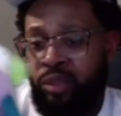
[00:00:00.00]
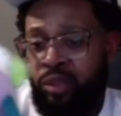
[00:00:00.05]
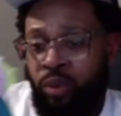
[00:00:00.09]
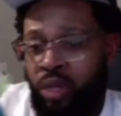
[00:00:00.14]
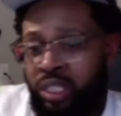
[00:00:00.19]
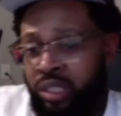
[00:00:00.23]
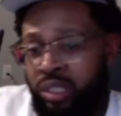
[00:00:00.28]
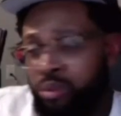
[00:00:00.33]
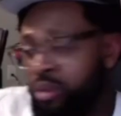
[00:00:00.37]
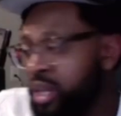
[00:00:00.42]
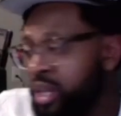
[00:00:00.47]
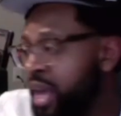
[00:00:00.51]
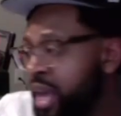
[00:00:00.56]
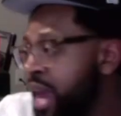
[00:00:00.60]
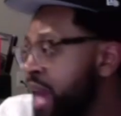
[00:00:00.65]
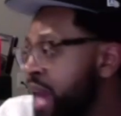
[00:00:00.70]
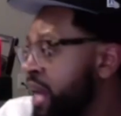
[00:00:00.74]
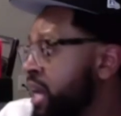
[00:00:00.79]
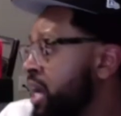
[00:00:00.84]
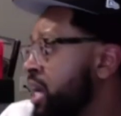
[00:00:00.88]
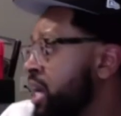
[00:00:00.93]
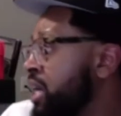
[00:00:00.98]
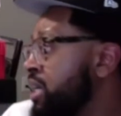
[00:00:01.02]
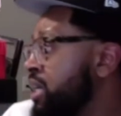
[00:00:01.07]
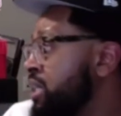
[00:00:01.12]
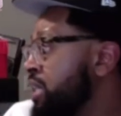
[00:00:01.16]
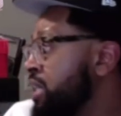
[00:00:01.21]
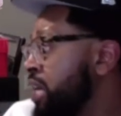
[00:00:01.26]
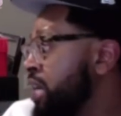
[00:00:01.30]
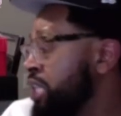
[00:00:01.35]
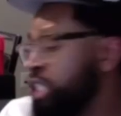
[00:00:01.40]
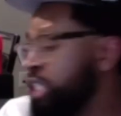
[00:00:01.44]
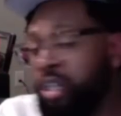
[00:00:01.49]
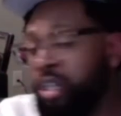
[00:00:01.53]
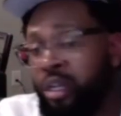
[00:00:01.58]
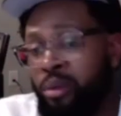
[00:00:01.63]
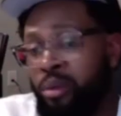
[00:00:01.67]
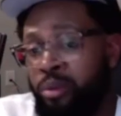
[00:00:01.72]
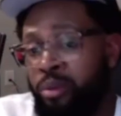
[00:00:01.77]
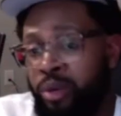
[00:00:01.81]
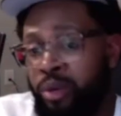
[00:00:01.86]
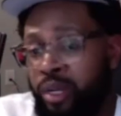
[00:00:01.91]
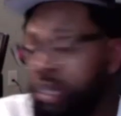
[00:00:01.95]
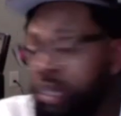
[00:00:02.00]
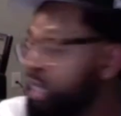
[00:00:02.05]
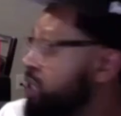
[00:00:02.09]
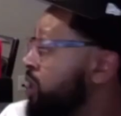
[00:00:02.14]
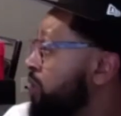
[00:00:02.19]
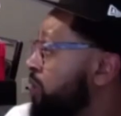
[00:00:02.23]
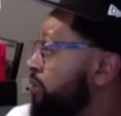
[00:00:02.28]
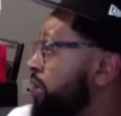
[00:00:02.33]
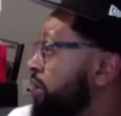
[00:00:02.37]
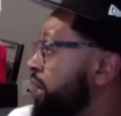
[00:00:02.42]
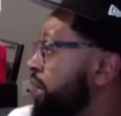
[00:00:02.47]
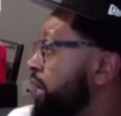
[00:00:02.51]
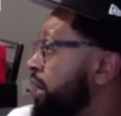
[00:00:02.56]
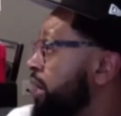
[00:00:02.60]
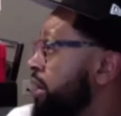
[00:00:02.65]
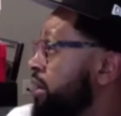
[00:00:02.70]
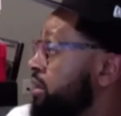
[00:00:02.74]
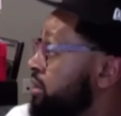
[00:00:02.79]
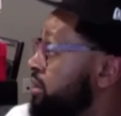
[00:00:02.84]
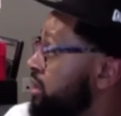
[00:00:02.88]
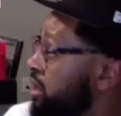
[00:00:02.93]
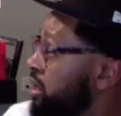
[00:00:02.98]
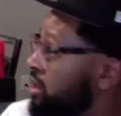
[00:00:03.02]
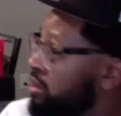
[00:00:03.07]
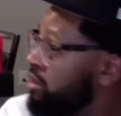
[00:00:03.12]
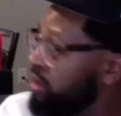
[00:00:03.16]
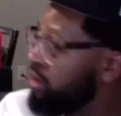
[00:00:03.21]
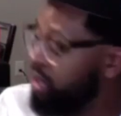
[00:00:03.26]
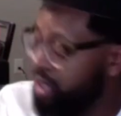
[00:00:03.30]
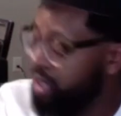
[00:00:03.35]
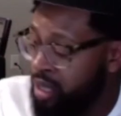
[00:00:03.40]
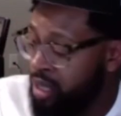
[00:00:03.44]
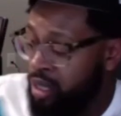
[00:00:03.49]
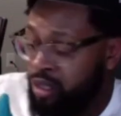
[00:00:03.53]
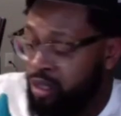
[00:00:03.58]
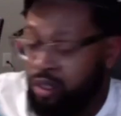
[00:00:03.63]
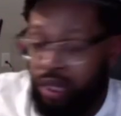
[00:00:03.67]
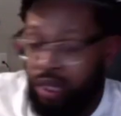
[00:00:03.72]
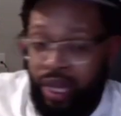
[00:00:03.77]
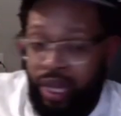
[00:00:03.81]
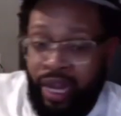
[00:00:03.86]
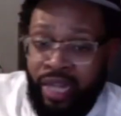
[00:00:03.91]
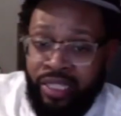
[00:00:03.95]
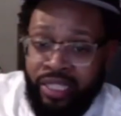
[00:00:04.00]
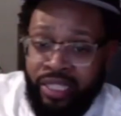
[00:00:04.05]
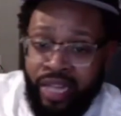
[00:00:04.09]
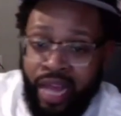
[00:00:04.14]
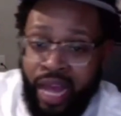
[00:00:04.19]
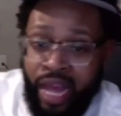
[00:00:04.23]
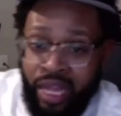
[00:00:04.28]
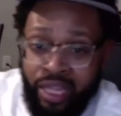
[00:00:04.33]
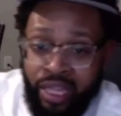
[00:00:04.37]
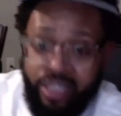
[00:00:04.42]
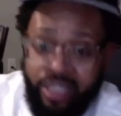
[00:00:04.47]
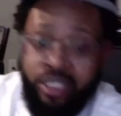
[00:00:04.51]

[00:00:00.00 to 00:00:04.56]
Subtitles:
some of that sugar booger? It's over here. So like I said, holla at your